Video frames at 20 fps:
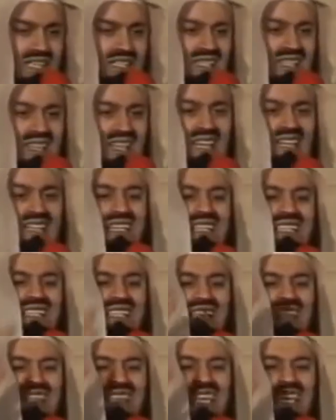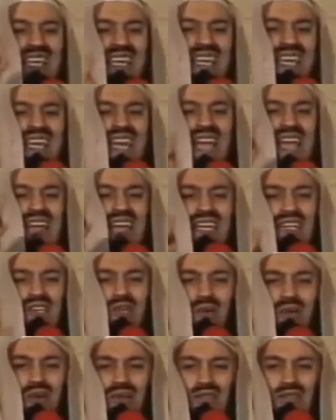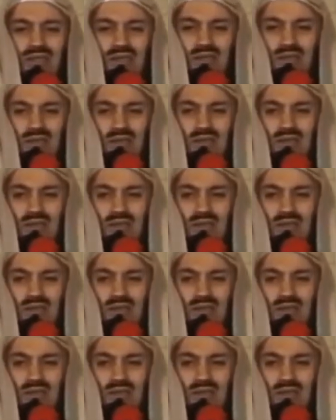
says that is the accurate